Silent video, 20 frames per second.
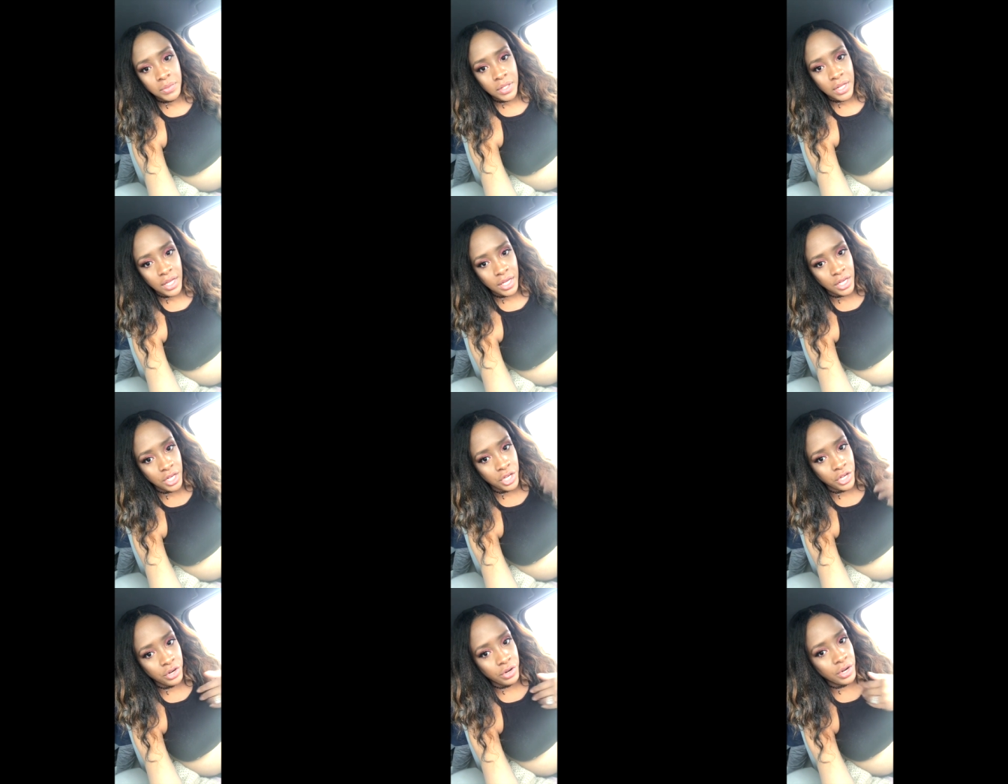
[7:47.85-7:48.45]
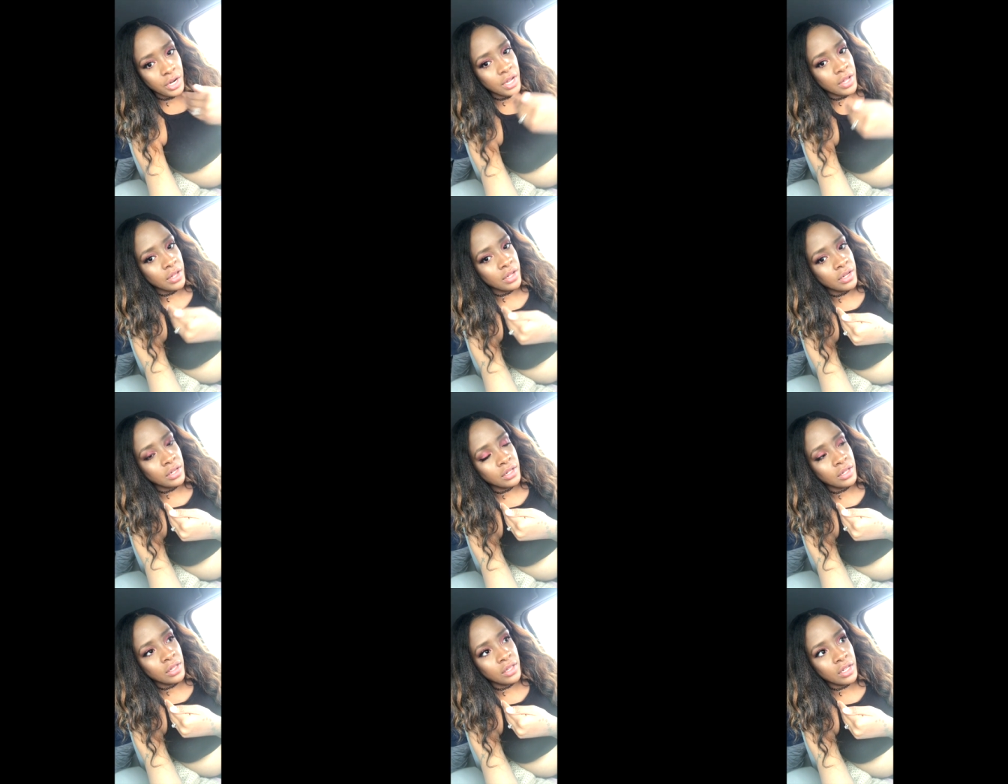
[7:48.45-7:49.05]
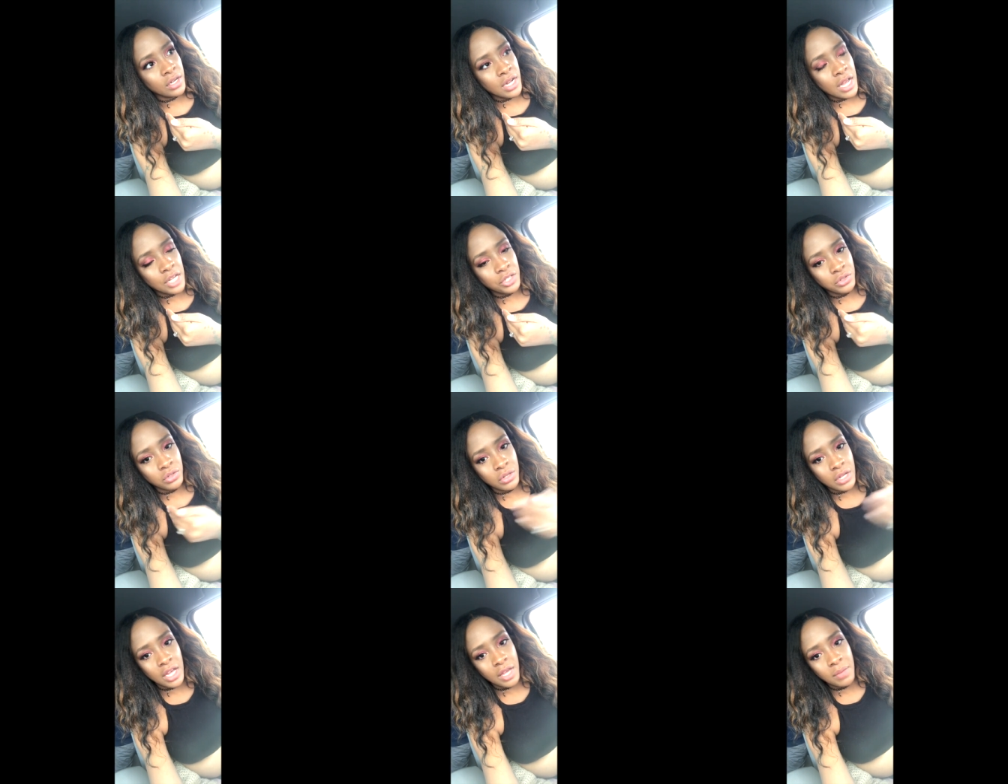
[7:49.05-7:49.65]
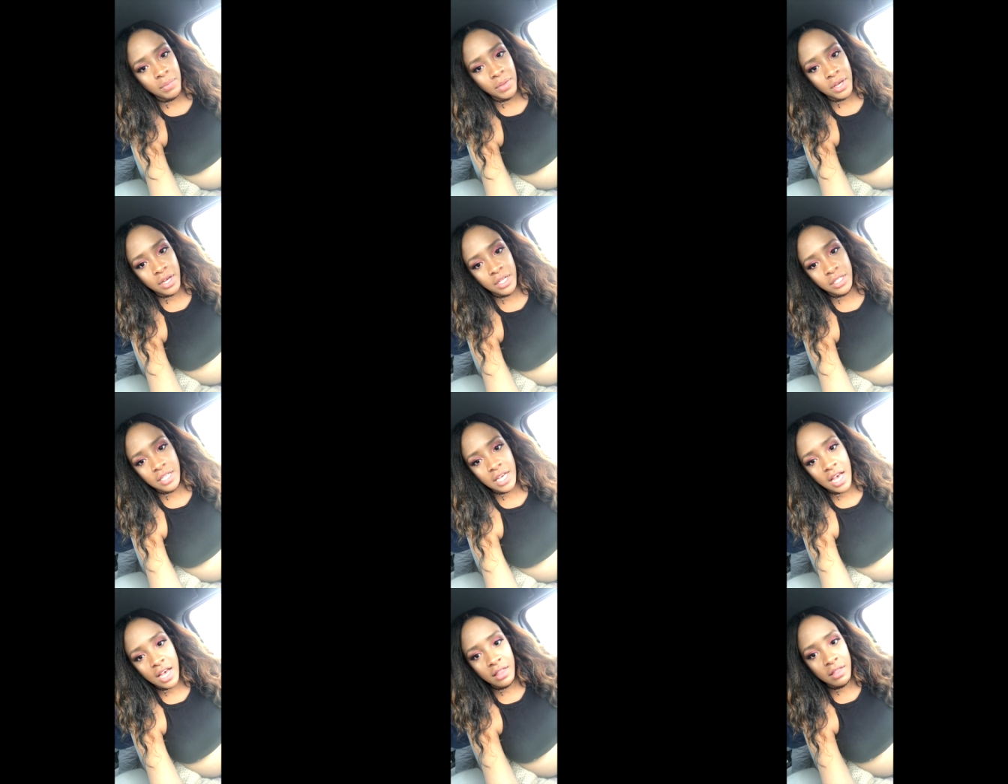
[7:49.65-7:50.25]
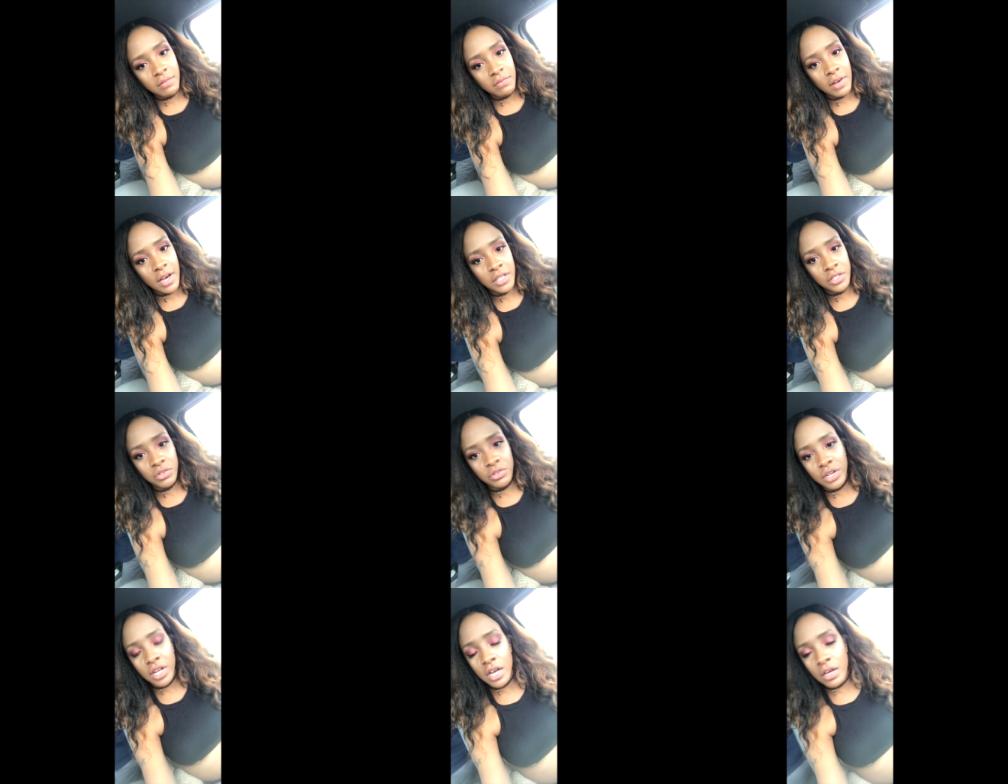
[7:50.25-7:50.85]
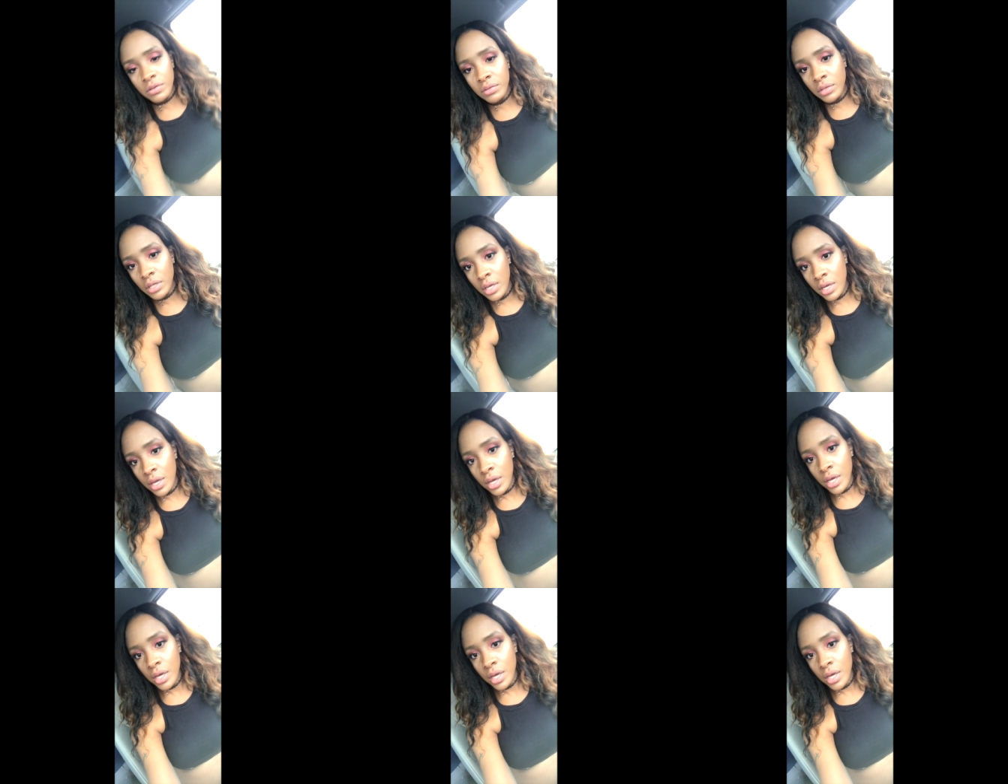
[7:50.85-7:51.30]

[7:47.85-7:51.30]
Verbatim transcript: Like here in natural light because I had the visor down.